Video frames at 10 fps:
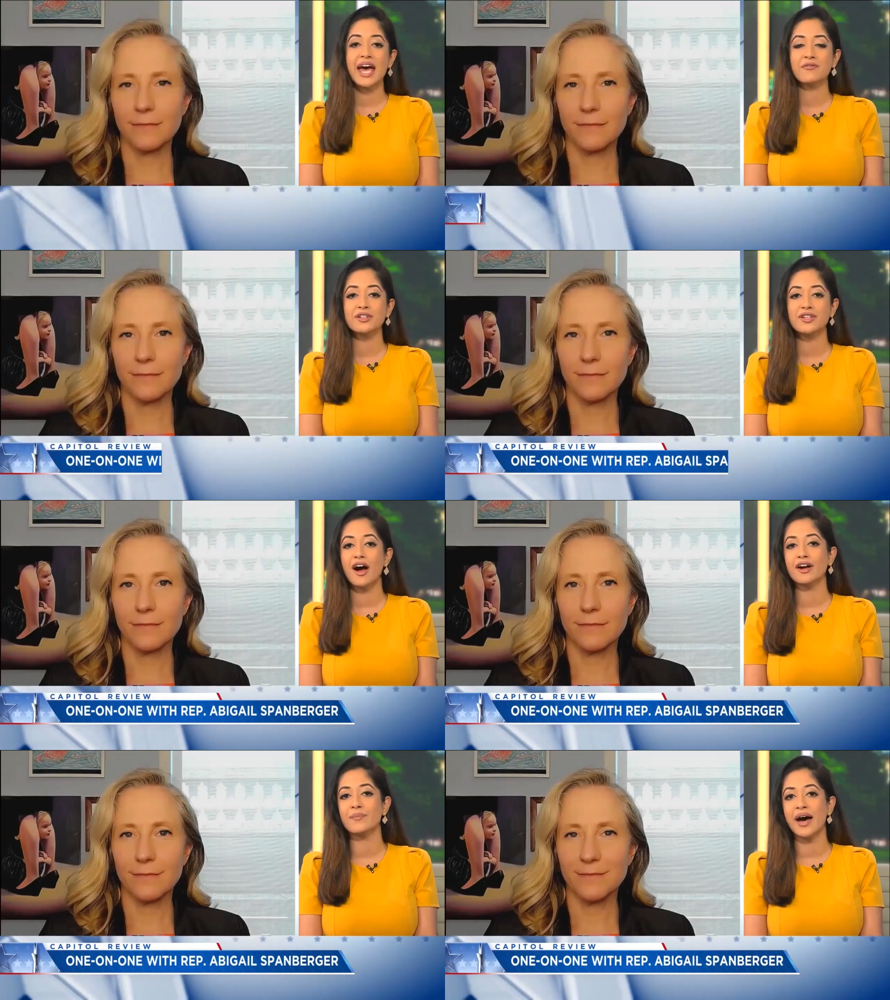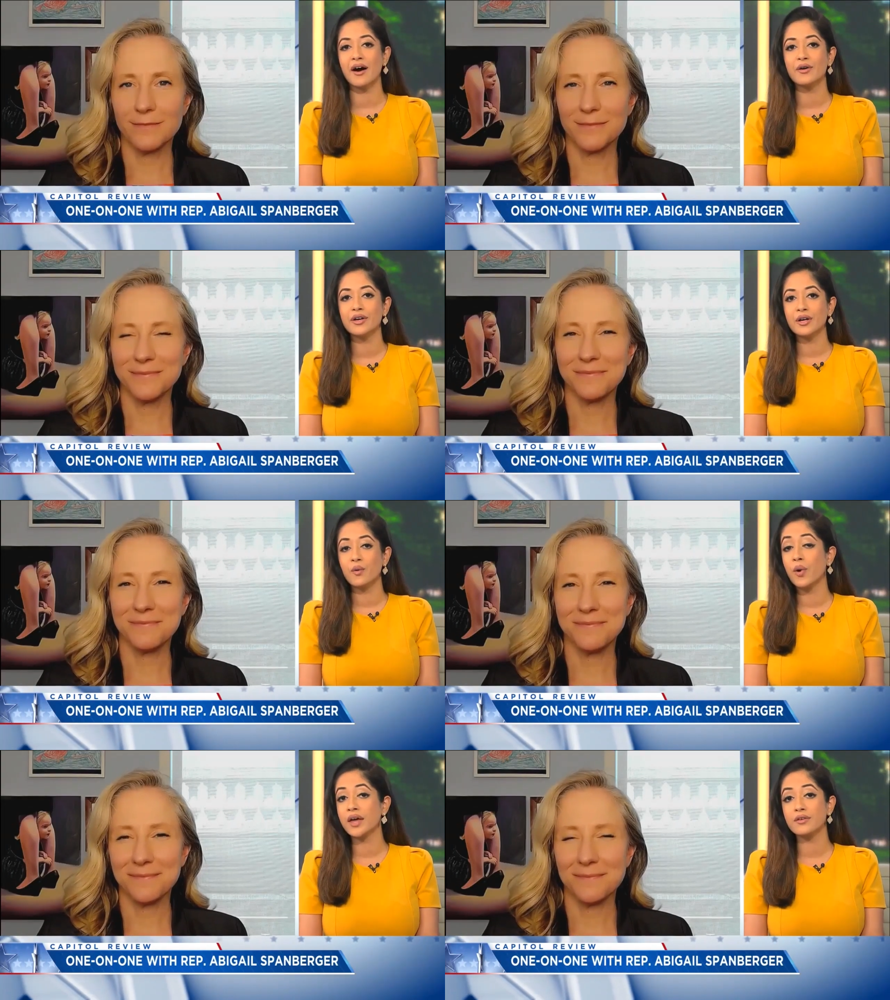Speaker 1: have to talk about
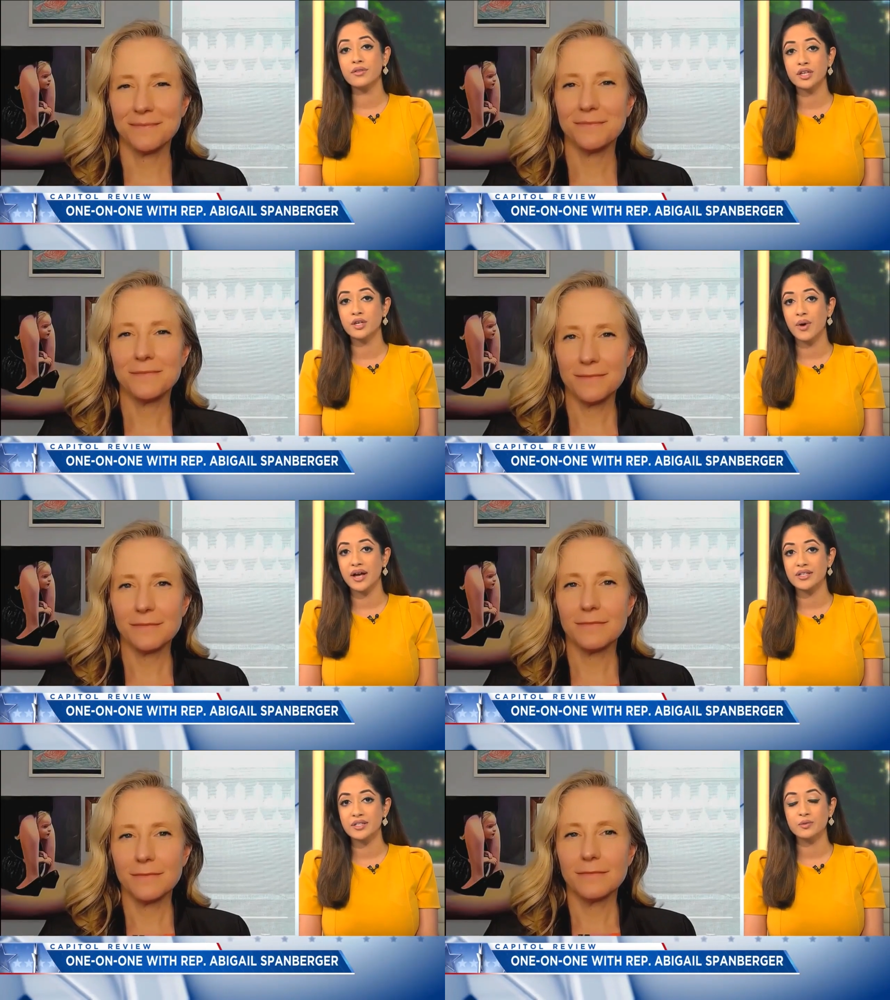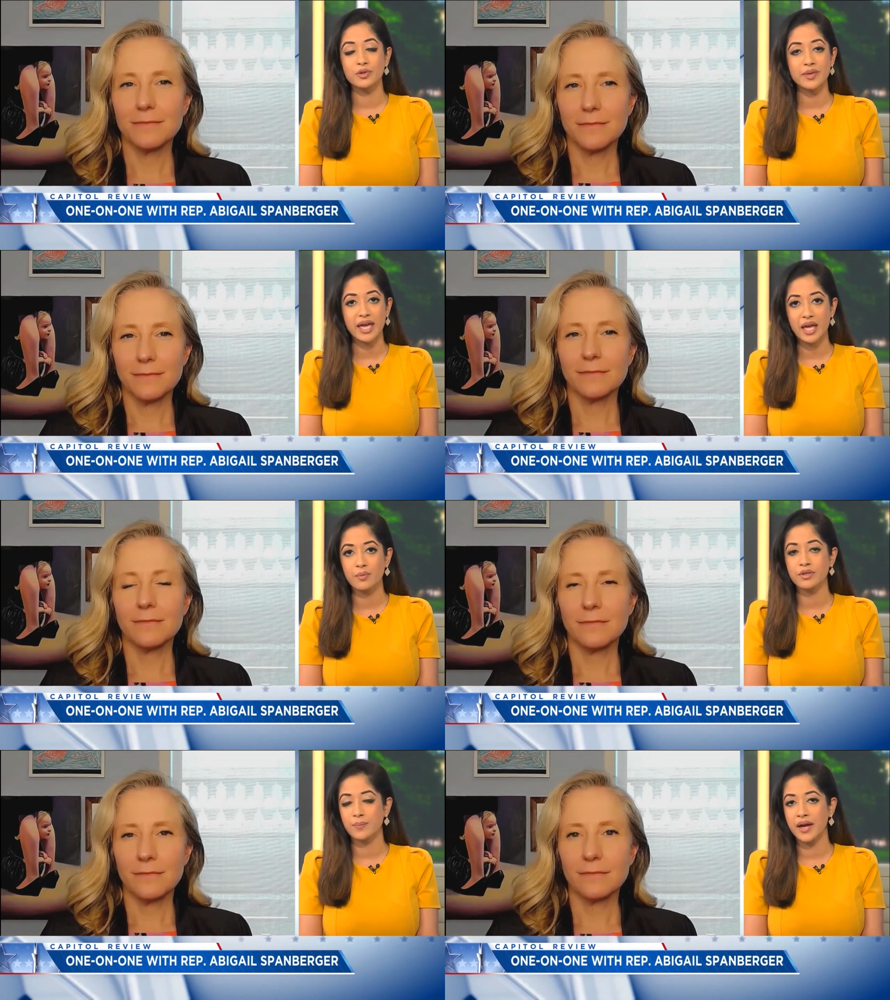whether the U.S. will be
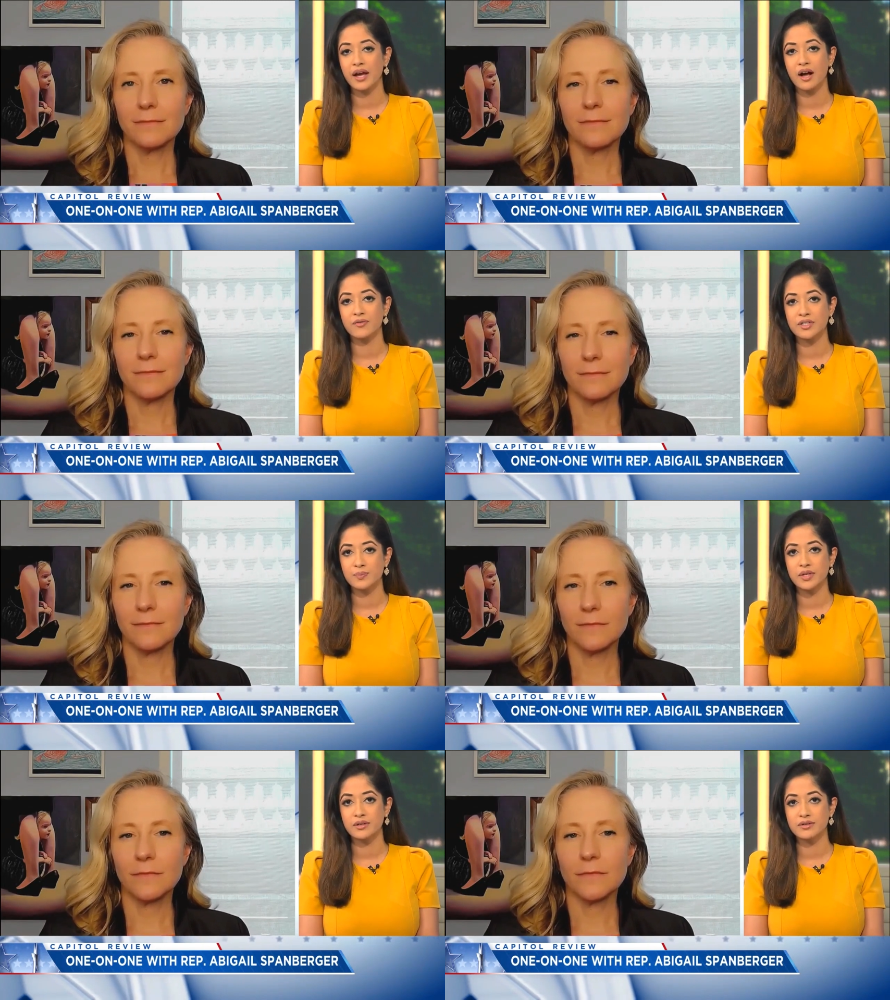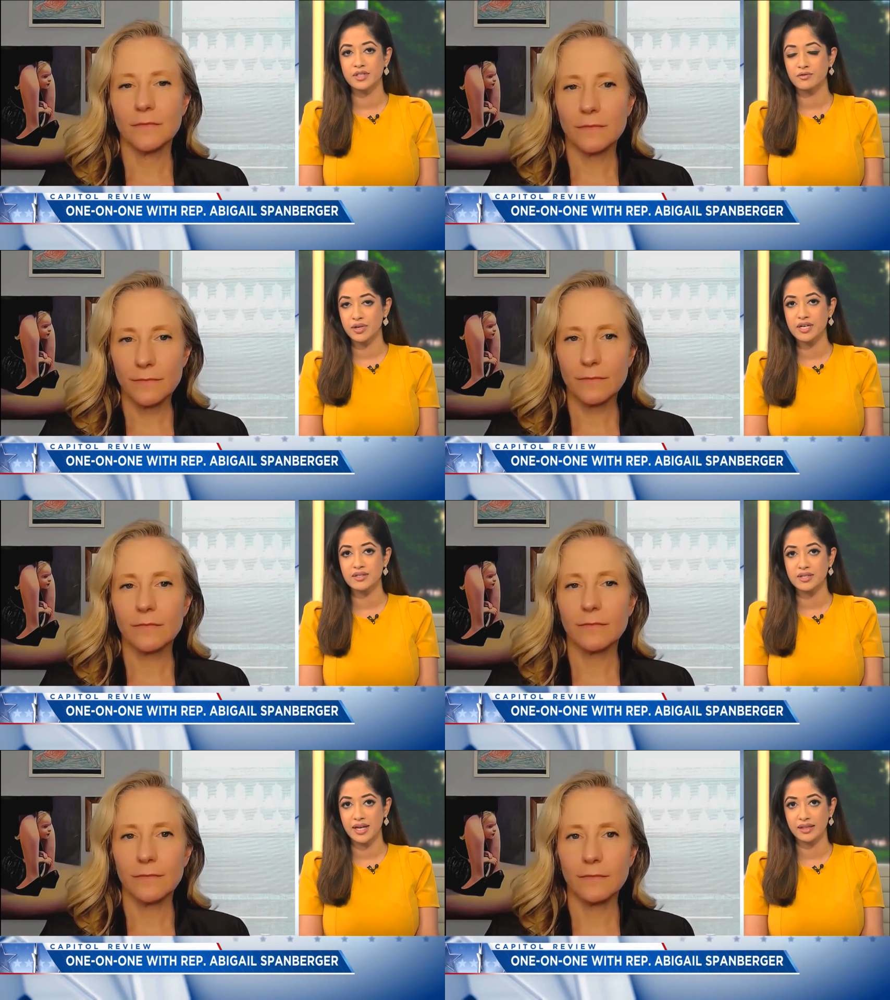able to pay off its bills and
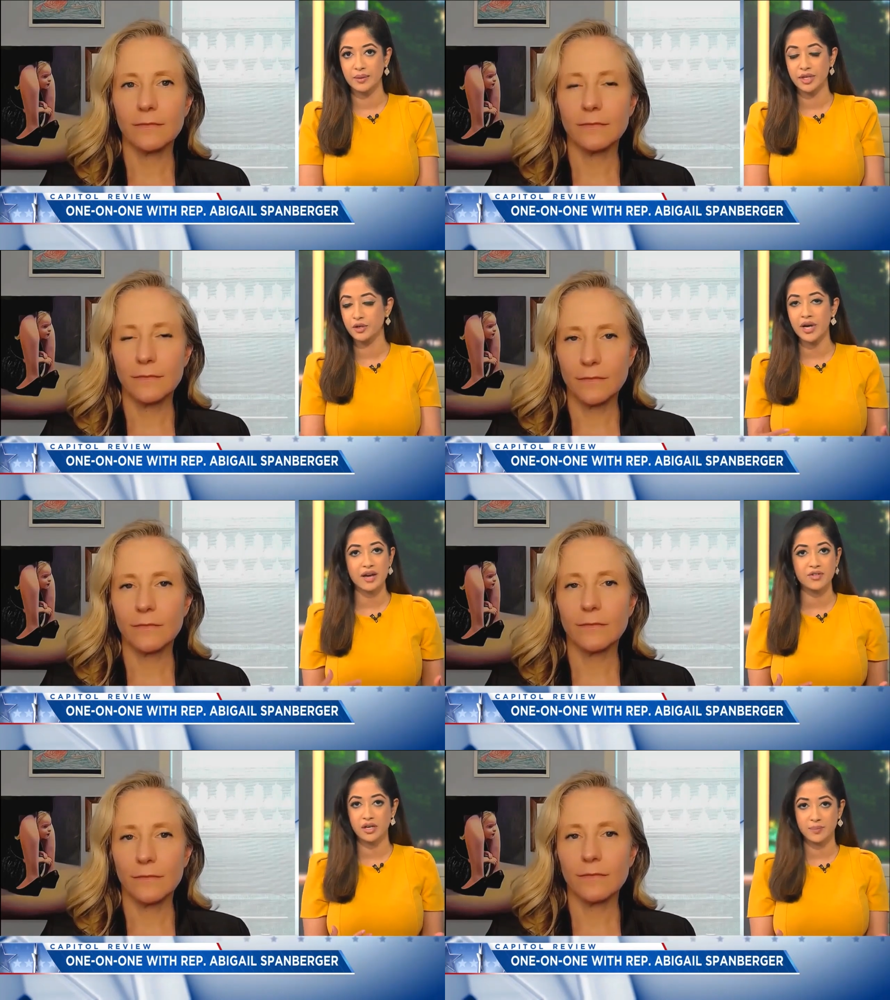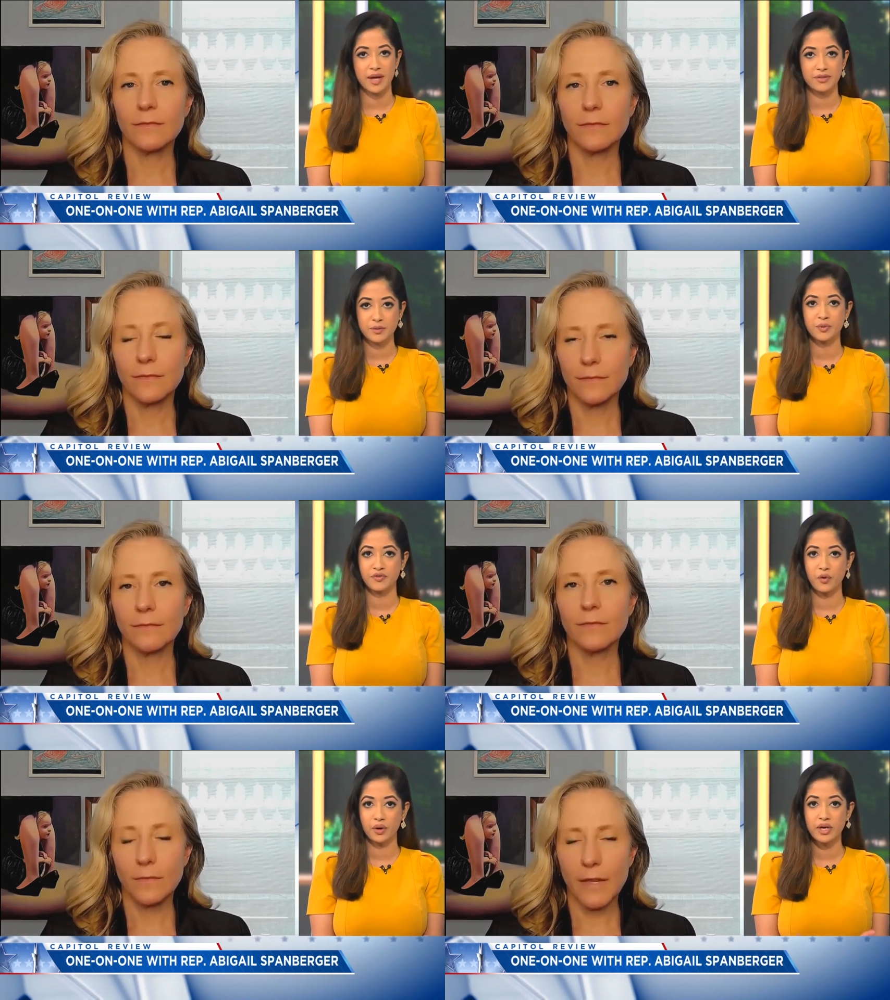raise the debt limit. You and I have talked about this
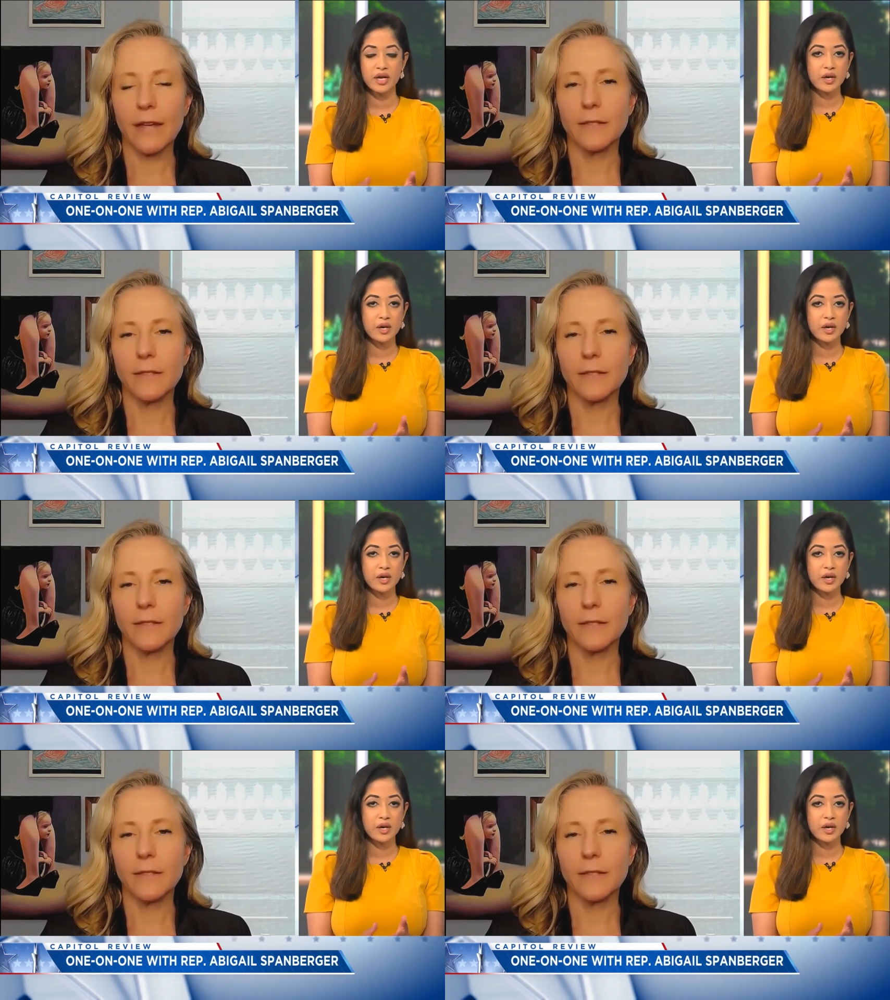before.